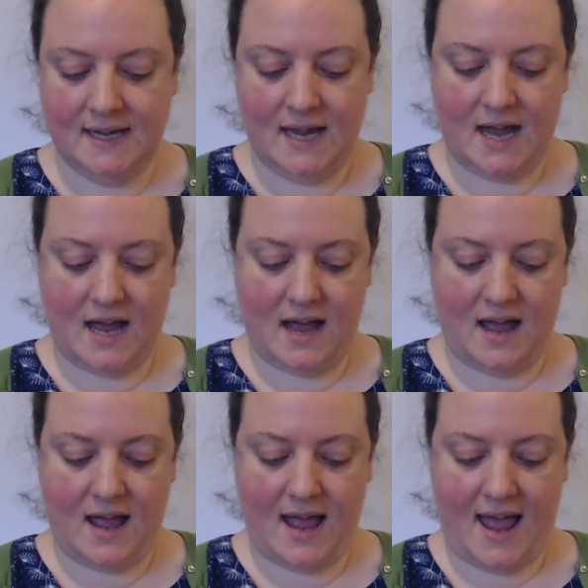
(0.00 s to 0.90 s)
A.
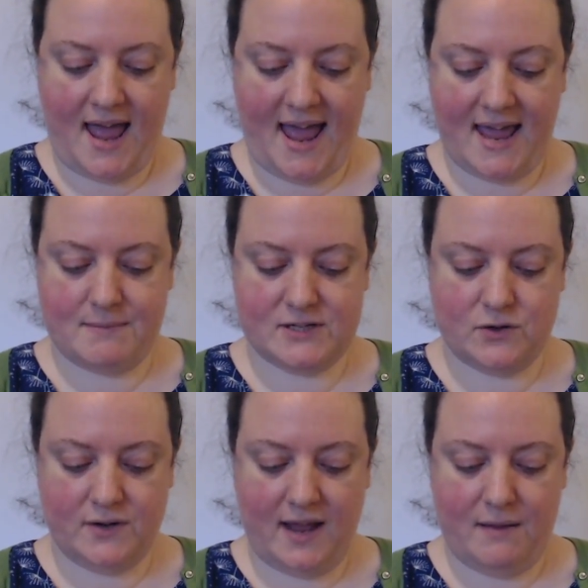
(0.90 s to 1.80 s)

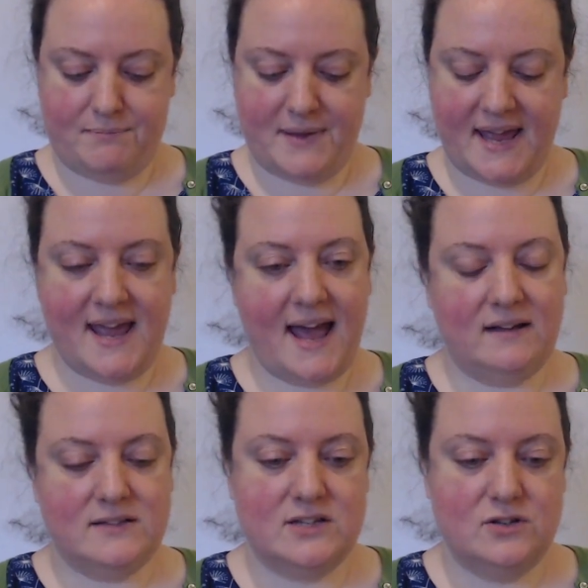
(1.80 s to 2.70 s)
Madonna. B.
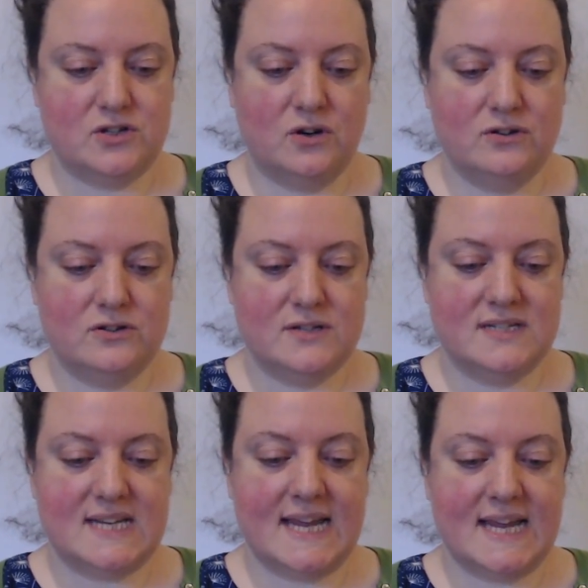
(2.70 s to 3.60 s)
Elton John.
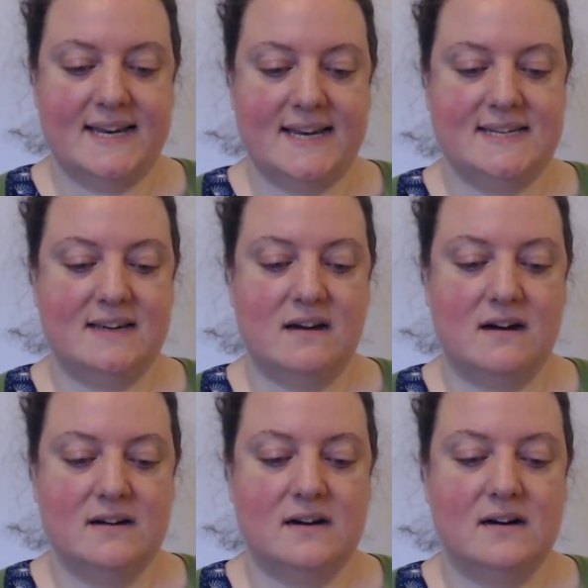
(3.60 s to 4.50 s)
C. Lady
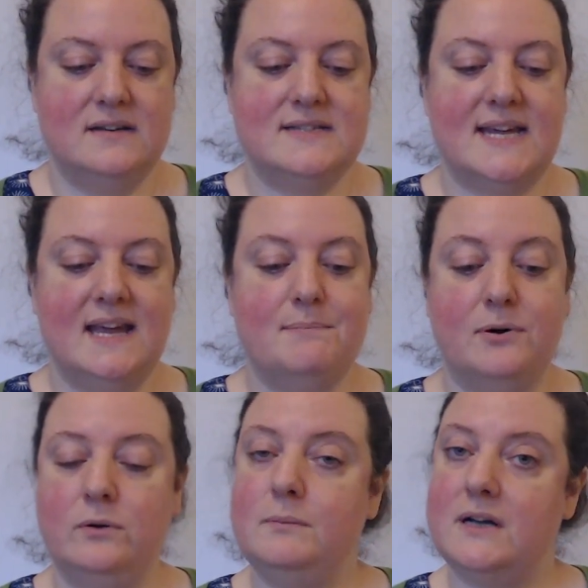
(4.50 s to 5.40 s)
Gaga. D.
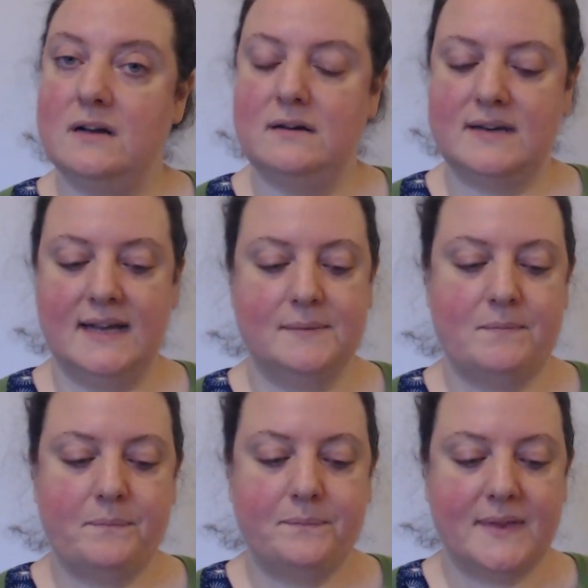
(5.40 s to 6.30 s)
Paul McCartney.
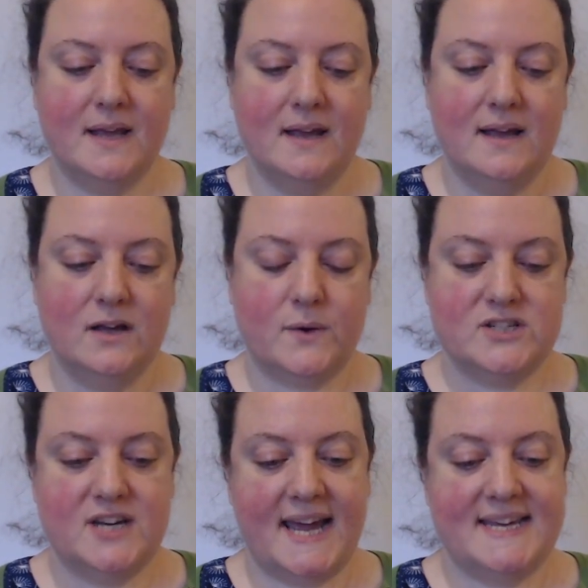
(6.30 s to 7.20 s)

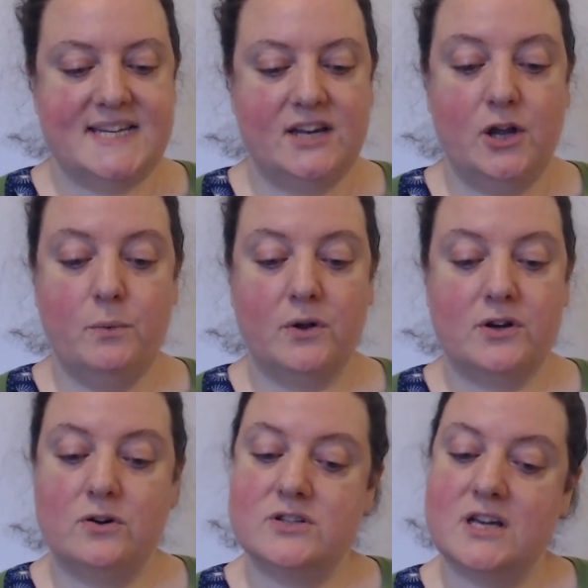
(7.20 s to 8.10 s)
Question 18, who won an
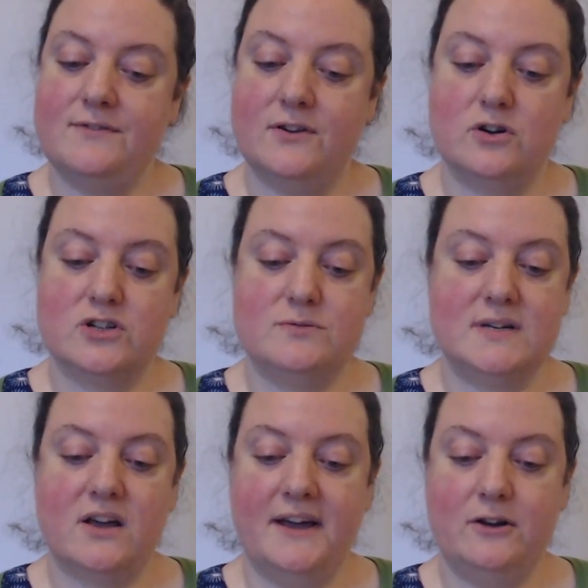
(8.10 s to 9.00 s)
Oscar for costume
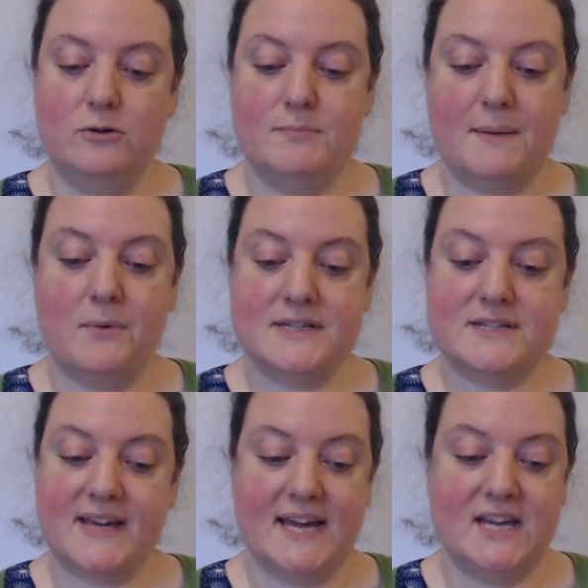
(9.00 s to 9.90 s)
design on Memoirs of
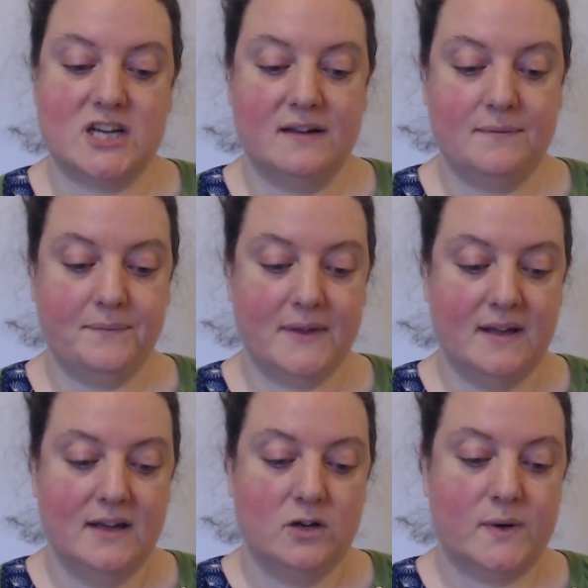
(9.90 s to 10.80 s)
a Geisha?
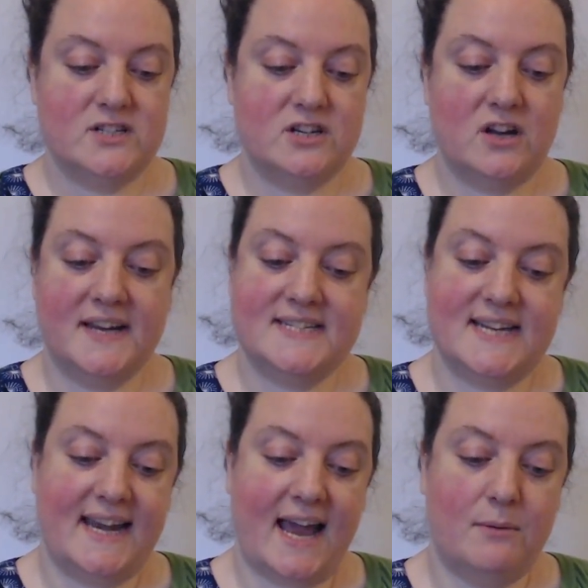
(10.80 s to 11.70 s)
Question
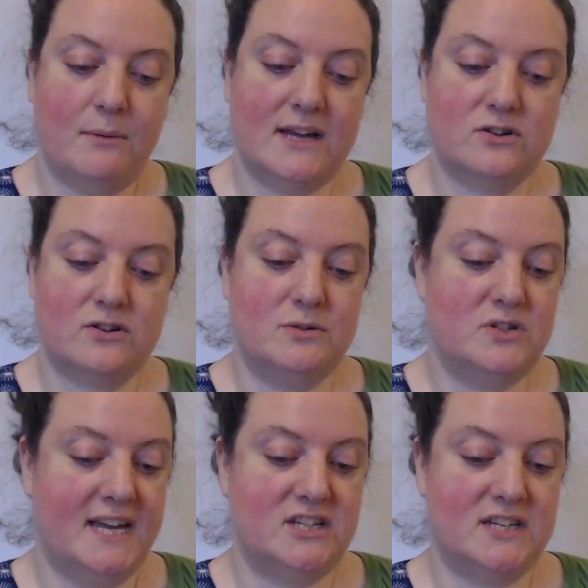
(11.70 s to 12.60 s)
19, how many costume
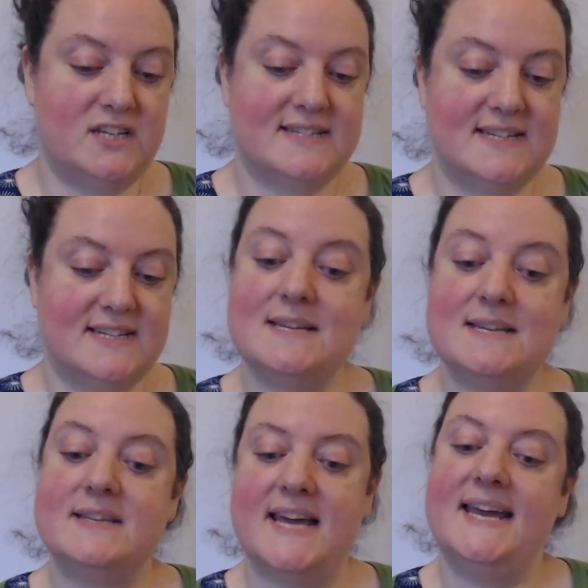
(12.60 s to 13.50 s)
changes does
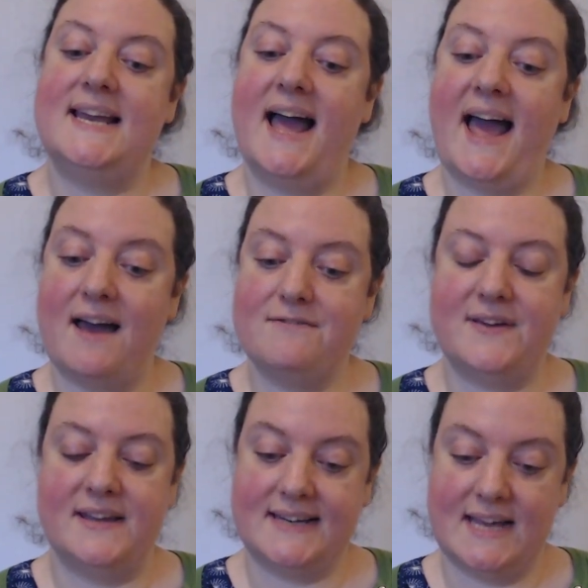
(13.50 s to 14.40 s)
Elizabeth Taylor have
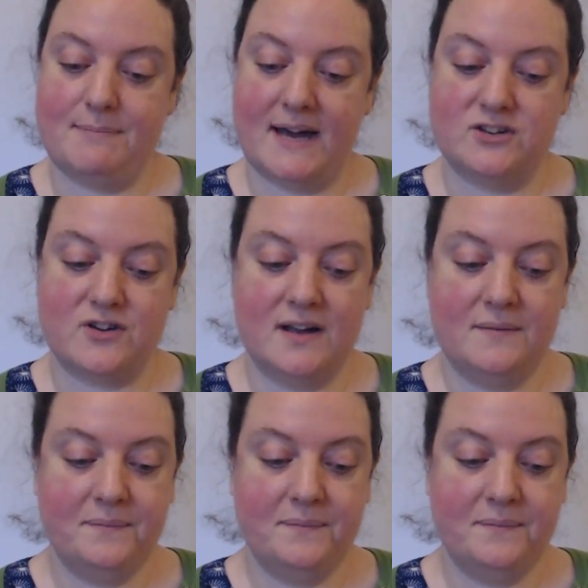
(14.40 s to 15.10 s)
in Cleopatra?